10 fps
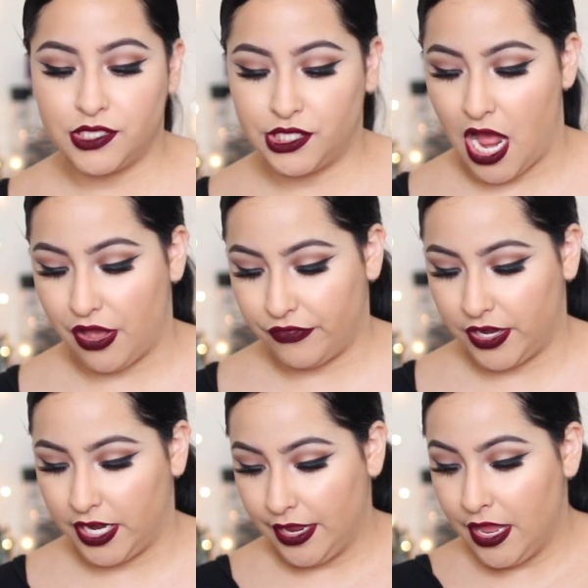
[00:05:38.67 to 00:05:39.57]
of stuff
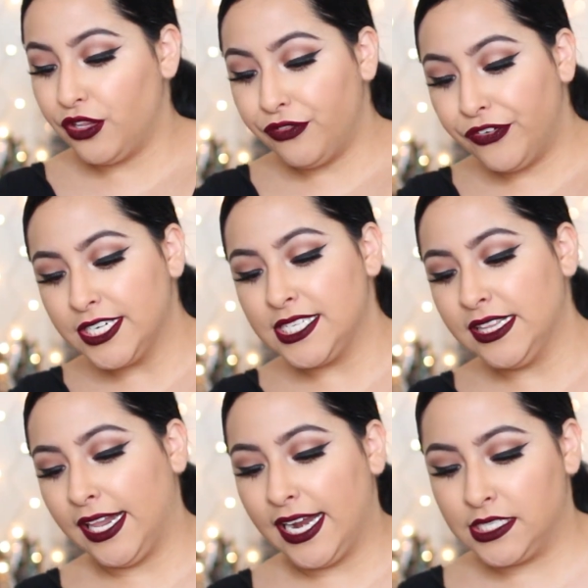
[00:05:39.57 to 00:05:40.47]
in it. So the first
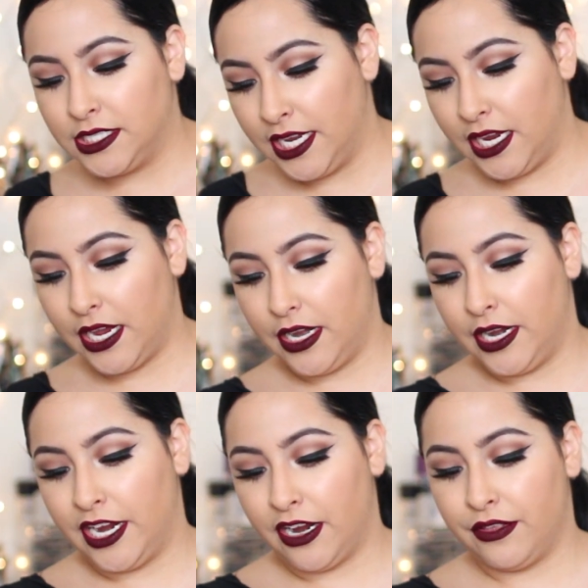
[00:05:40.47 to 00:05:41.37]
thing that I see in
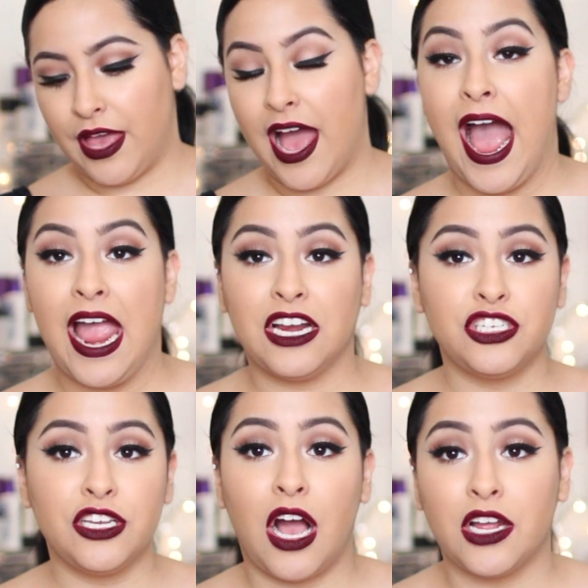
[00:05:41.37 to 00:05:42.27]
here that I
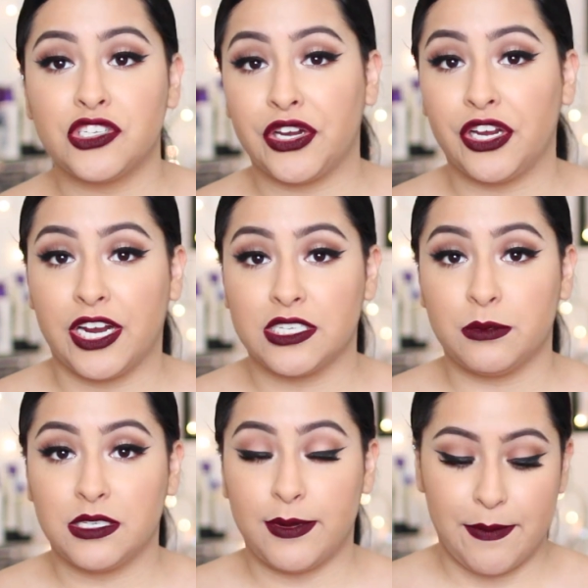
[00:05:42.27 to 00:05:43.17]
actually got during
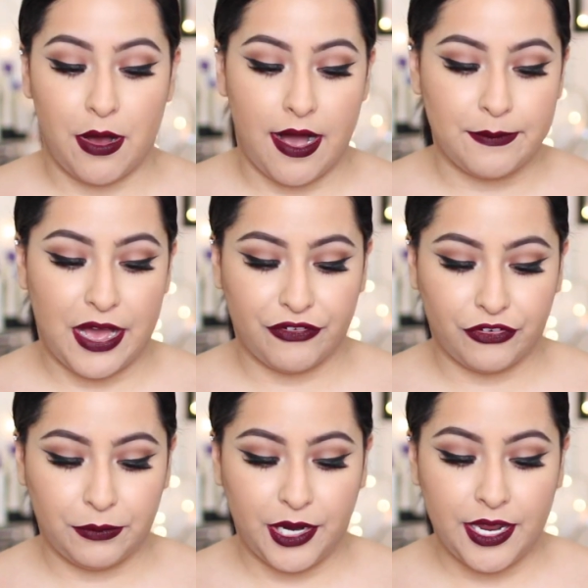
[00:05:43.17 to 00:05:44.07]
Christmas, my mom bought
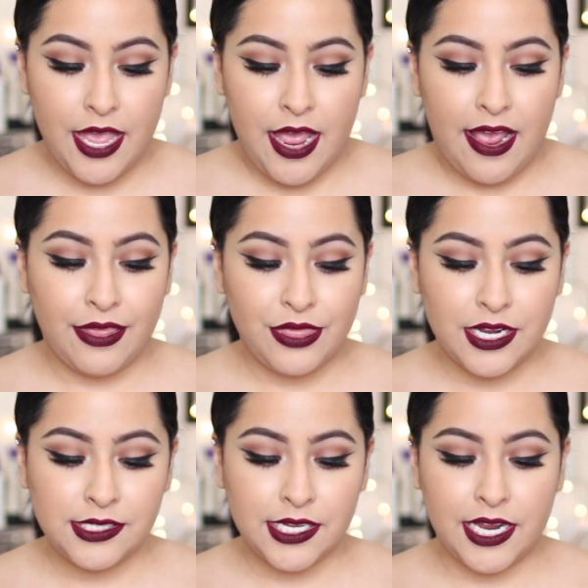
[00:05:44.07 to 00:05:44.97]
for me. And
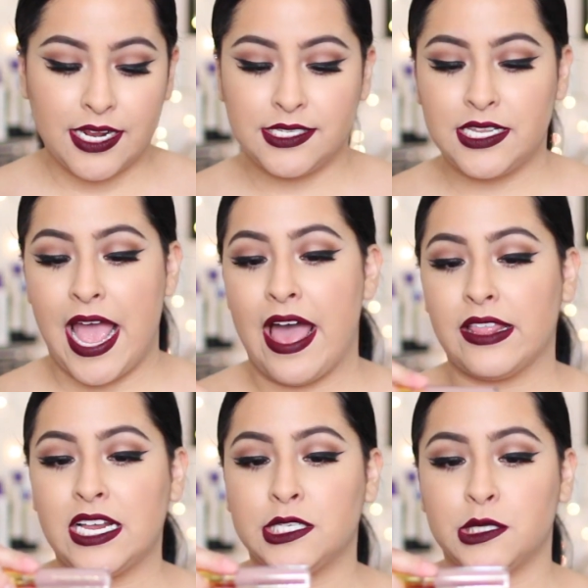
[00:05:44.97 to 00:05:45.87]
this is the
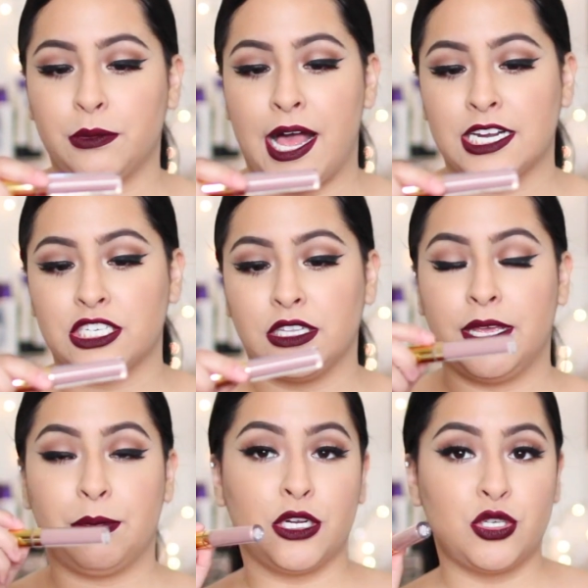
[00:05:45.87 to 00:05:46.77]
L A Splash
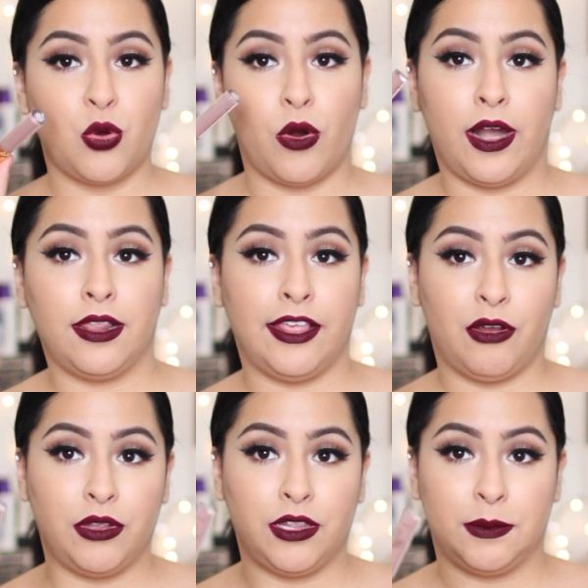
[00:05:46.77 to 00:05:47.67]
Lip Couture
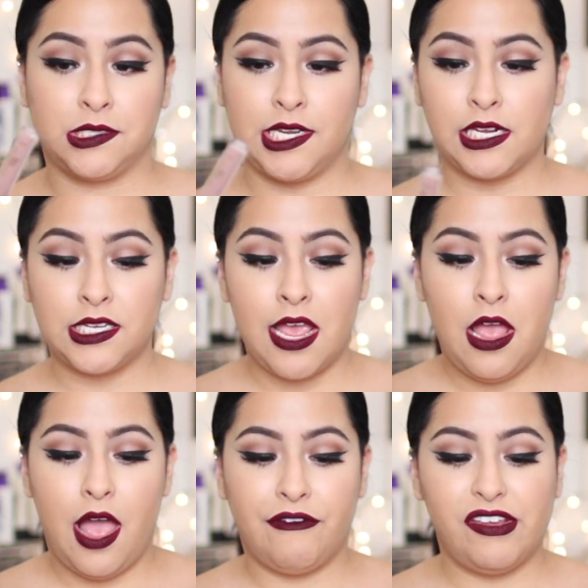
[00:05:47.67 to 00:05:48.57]
Liquid Lipstick.
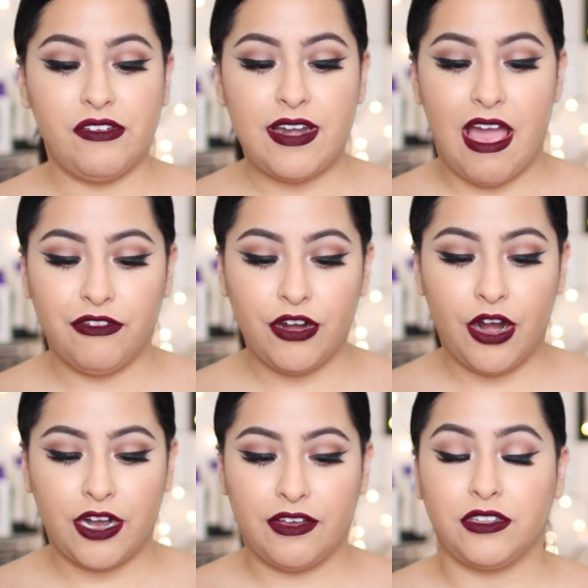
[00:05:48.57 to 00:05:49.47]
If you've never
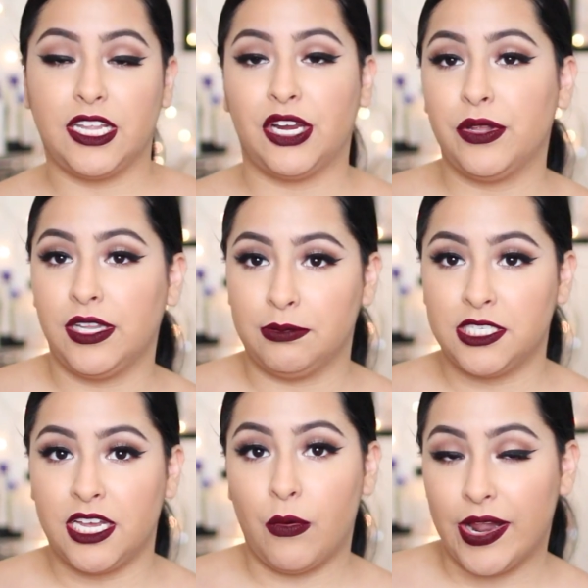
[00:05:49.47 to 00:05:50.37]
heard of a liquid
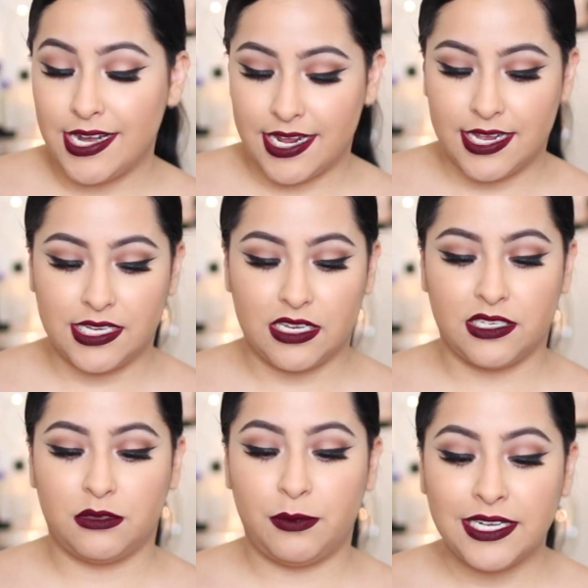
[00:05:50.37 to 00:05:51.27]
lipstick, what it is
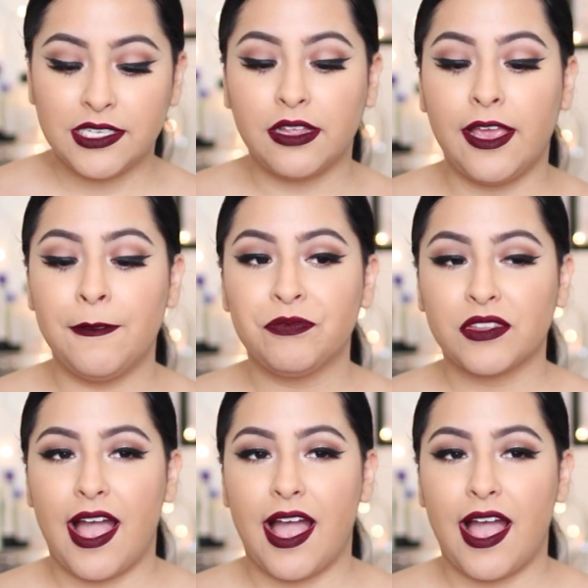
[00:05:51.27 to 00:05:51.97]
is it's basically